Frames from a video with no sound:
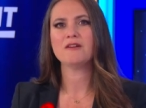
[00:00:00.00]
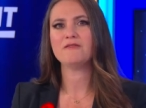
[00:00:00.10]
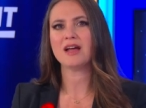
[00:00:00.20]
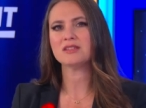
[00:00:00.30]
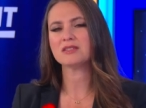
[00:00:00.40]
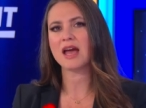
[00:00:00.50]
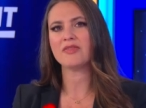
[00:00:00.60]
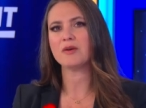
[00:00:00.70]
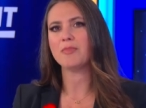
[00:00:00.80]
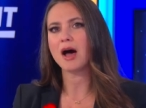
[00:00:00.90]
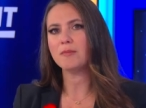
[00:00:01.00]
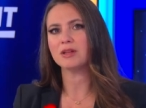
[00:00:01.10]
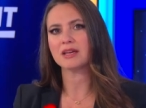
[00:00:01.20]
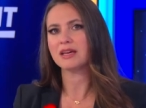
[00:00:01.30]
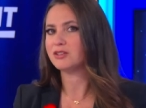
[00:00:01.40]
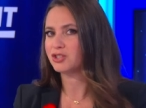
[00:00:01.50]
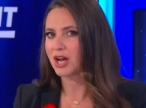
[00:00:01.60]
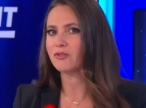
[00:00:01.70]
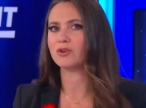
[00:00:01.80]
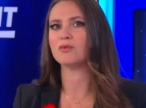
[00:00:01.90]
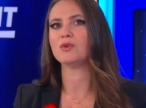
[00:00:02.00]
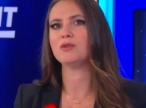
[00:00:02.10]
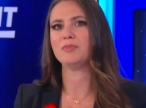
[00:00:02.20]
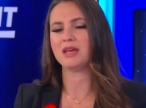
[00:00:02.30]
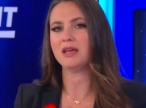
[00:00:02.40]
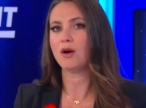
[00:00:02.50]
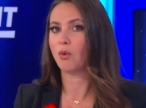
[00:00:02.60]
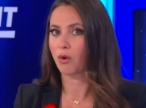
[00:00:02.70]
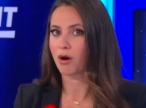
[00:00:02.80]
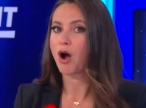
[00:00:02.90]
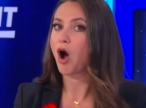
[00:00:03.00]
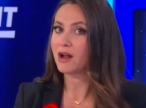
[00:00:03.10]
vets and the public in general will be or